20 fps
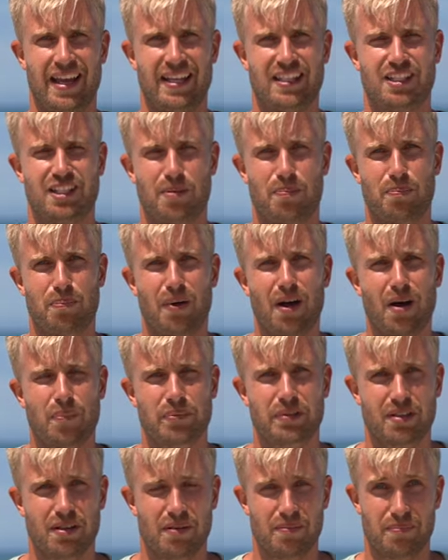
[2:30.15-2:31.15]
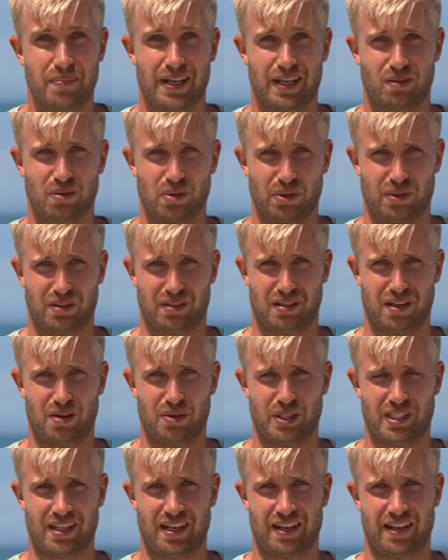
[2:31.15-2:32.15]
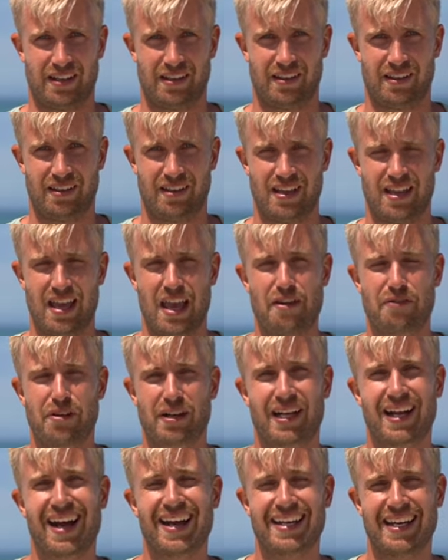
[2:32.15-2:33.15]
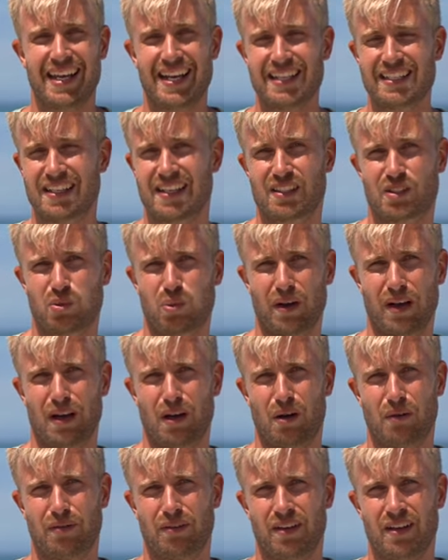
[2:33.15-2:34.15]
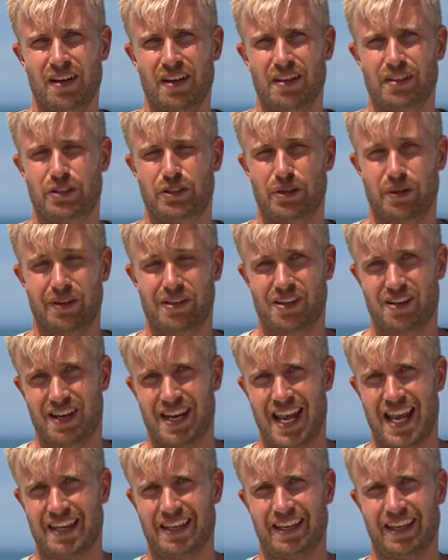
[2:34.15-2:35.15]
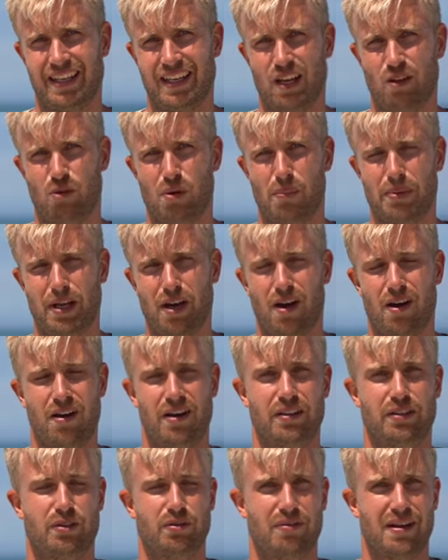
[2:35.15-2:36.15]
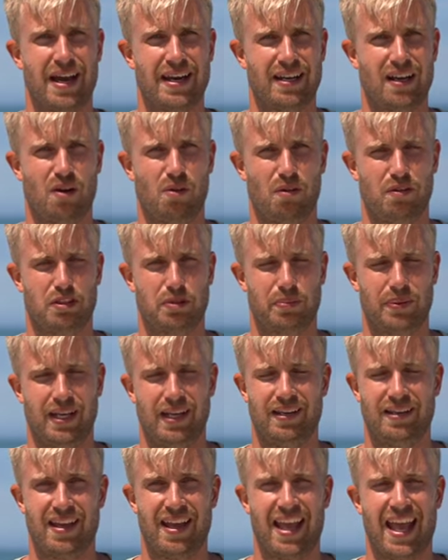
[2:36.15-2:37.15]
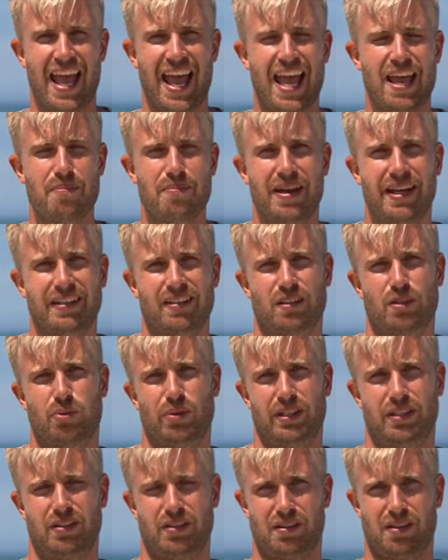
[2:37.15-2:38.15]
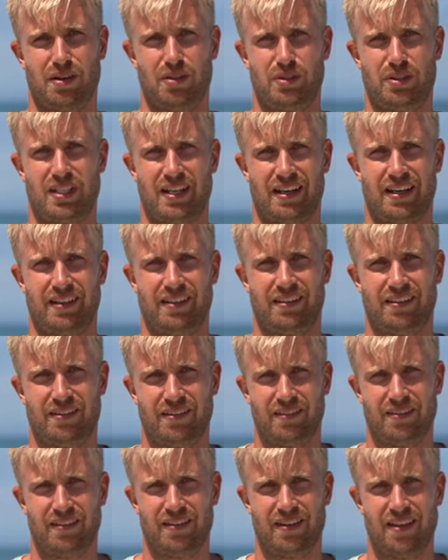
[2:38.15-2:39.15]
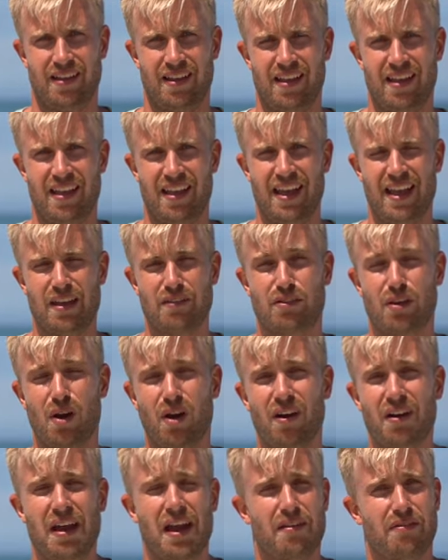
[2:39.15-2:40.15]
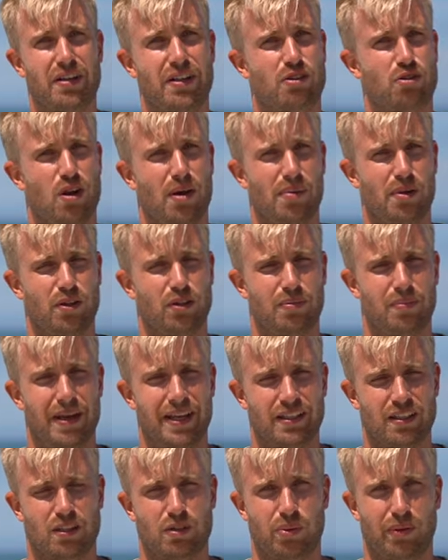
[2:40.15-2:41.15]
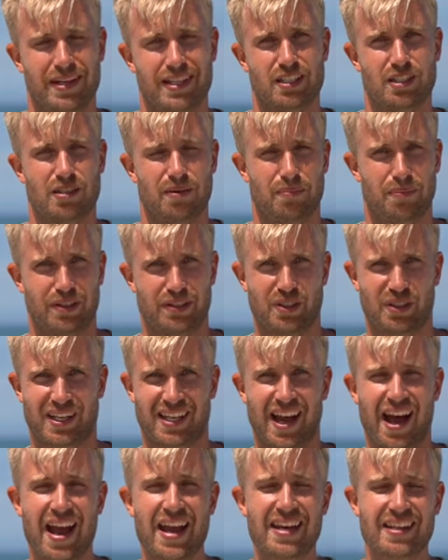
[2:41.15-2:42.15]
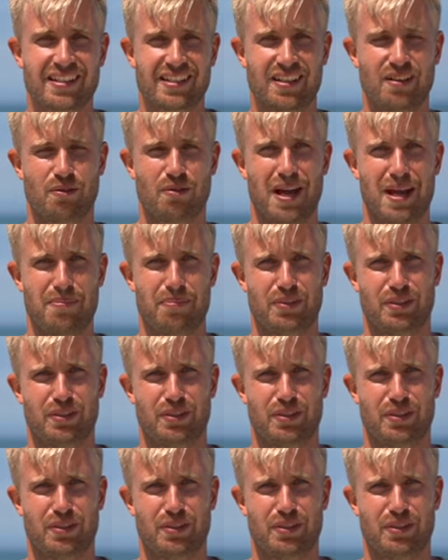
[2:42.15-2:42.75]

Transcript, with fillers: It's a popped back roll to toe side. If your kite is at 12 during your landing, it will be hard to ride out with speed and make the twist to toe side. If you are having trouble to make the twist, but your kite is in the right